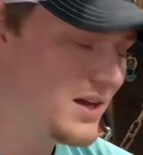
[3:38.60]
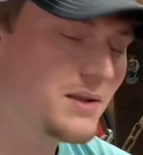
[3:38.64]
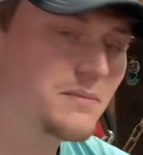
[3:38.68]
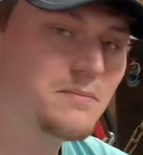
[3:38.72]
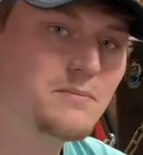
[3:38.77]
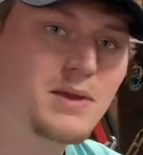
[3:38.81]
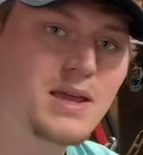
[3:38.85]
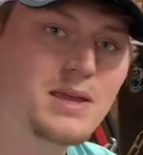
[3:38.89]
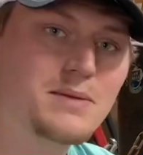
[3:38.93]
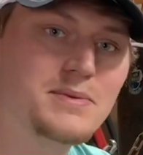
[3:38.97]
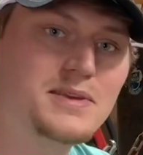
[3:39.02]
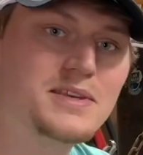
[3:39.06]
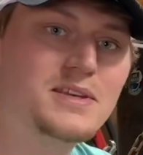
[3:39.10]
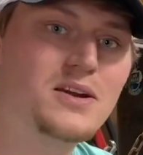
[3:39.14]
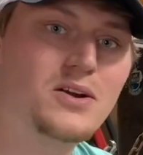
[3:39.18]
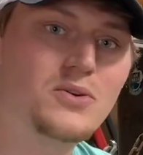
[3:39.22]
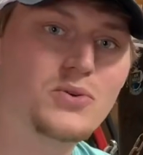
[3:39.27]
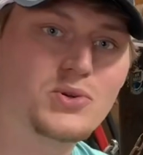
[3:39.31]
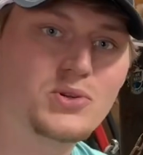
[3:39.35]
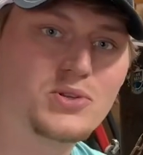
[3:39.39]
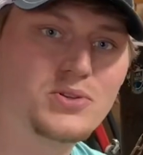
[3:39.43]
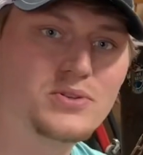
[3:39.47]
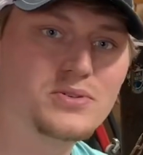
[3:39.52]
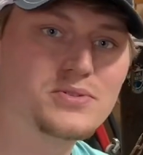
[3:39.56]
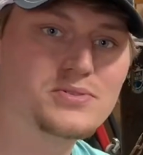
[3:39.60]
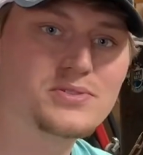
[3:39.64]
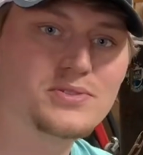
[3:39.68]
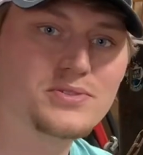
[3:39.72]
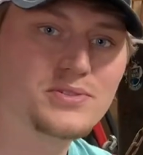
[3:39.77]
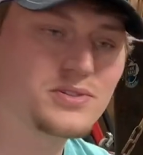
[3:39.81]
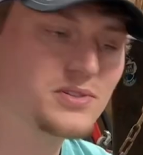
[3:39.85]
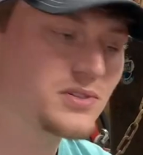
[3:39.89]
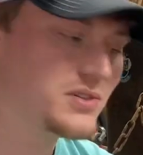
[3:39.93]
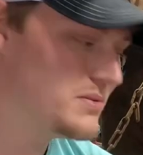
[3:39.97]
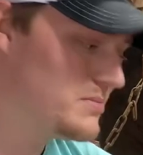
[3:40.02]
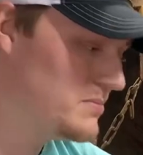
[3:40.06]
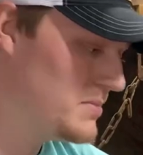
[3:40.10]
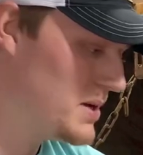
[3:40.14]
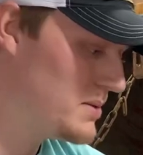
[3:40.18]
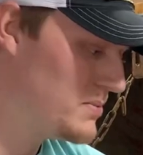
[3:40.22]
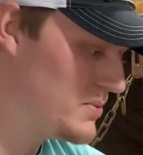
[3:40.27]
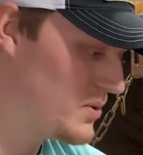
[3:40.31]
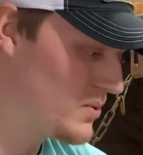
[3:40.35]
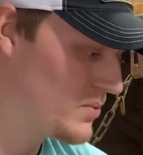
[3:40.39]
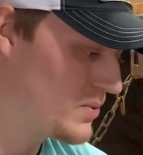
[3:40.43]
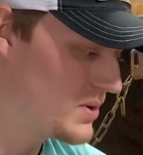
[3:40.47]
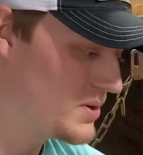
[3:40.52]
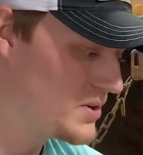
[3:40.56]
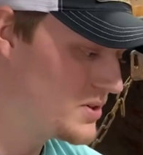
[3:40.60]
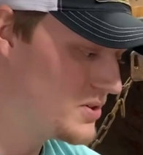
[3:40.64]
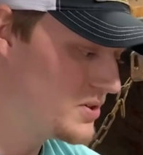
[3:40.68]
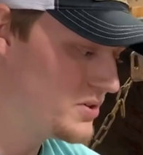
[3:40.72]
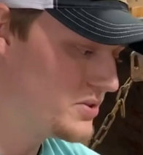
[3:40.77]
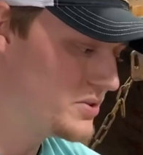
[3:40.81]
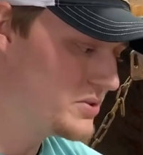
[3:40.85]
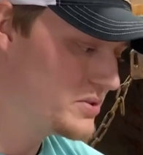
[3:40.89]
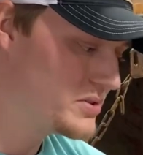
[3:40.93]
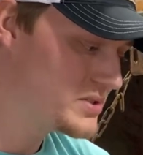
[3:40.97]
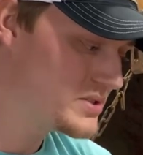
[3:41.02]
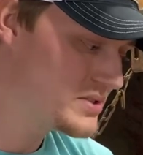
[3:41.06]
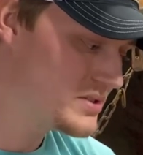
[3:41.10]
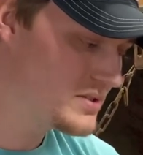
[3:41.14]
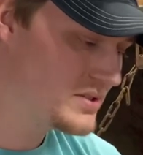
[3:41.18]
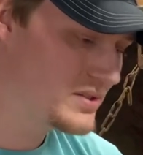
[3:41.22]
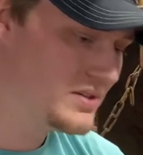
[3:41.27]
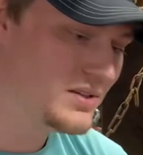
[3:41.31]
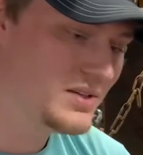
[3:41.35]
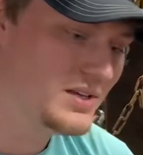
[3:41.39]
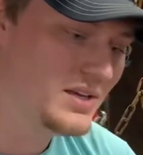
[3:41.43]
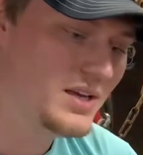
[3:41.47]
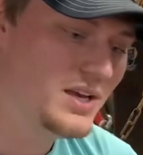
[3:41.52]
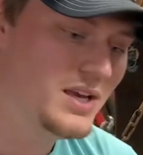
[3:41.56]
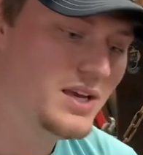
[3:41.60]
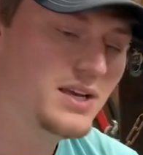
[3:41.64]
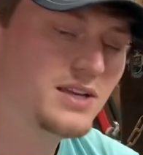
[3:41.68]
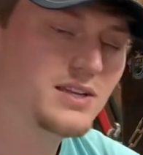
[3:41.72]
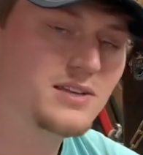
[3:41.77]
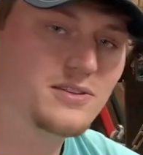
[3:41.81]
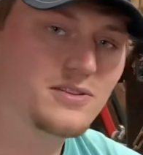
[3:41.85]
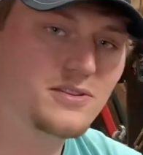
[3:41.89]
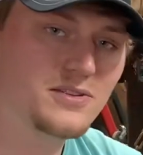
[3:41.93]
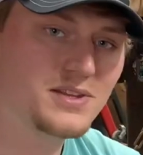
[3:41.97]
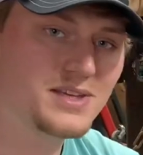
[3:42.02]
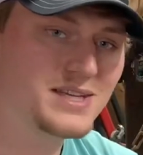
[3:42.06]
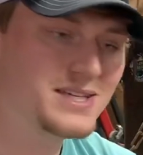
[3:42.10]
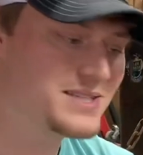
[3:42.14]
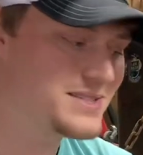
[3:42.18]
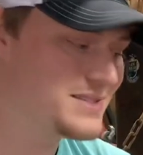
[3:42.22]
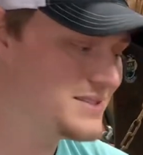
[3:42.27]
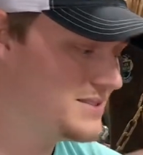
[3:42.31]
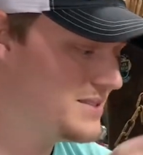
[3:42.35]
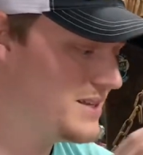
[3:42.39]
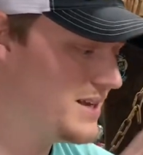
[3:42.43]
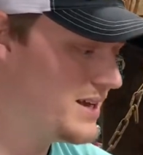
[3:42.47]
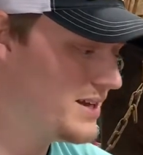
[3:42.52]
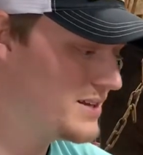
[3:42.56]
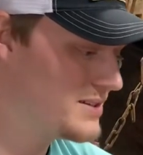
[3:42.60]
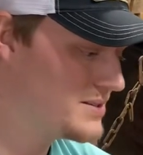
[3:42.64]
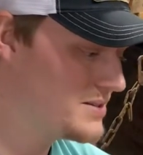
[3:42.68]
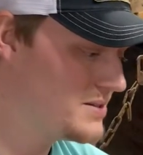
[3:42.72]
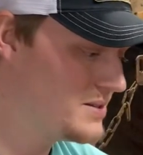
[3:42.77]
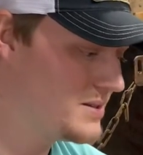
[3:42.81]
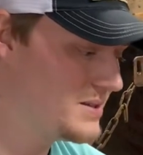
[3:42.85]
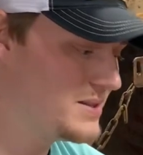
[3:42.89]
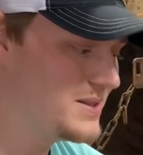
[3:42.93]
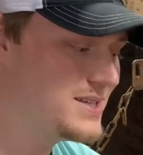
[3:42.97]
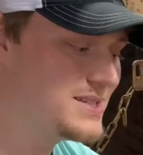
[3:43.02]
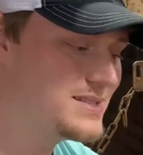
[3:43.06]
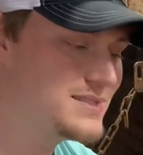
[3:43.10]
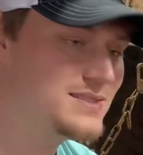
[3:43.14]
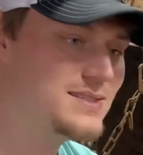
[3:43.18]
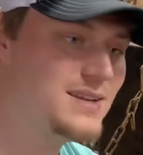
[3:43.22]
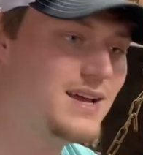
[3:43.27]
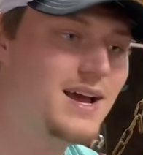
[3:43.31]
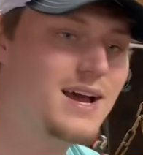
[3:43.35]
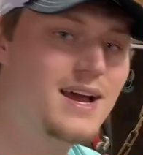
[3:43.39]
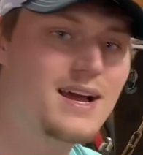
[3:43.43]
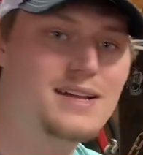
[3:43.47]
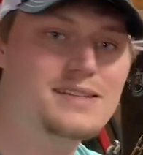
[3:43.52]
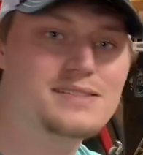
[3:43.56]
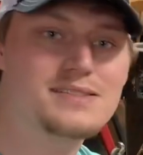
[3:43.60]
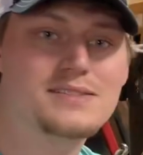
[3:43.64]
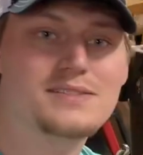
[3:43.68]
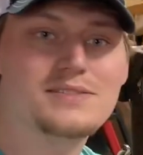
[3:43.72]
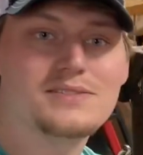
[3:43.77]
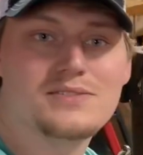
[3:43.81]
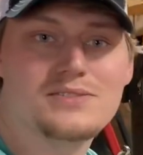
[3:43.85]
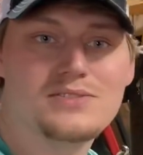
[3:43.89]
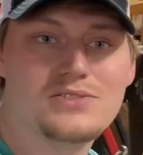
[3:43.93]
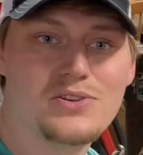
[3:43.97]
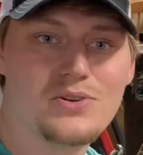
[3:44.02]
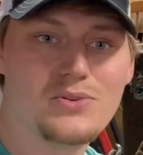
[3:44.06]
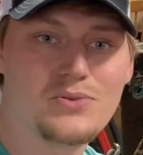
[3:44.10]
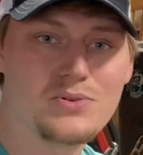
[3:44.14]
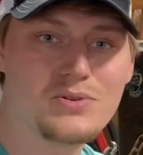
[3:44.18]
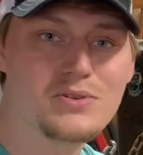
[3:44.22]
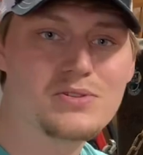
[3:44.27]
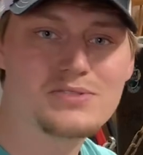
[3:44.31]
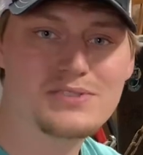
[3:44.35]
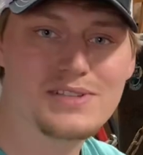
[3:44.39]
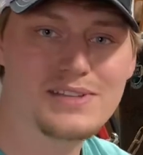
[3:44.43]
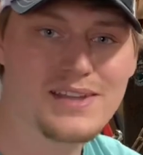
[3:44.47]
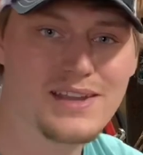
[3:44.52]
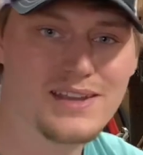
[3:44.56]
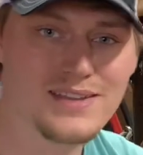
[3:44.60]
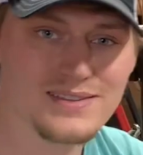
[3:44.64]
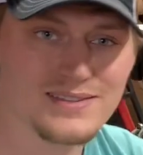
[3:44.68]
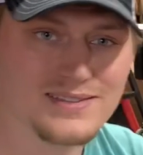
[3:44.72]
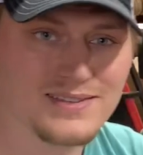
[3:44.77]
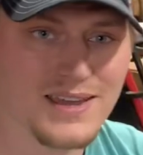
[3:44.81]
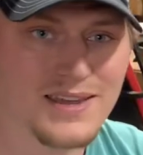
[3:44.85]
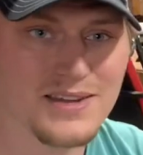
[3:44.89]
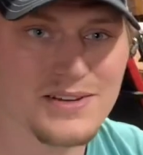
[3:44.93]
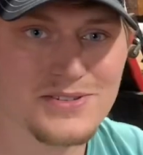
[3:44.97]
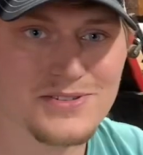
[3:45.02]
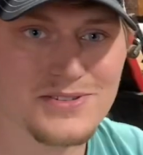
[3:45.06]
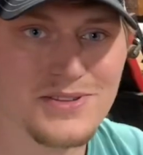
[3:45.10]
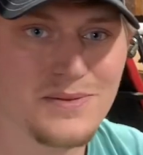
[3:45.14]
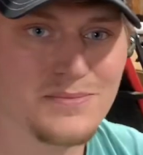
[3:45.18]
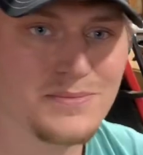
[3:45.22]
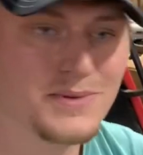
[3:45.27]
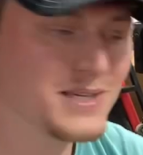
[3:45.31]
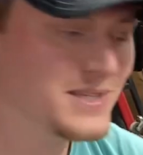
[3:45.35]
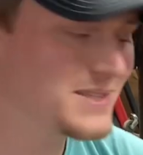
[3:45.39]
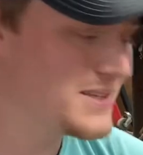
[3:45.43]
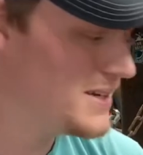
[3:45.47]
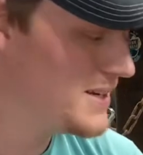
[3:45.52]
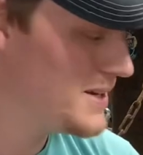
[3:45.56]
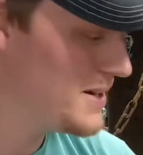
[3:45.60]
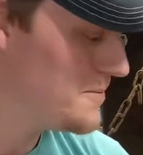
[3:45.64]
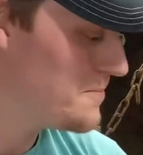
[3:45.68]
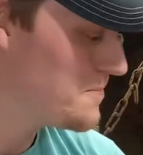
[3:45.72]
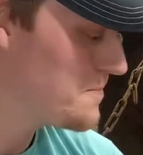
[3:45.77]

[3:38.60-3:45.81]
maybe a reducer, maybe reduce this down to this size and reduce it down to the tank or something like that.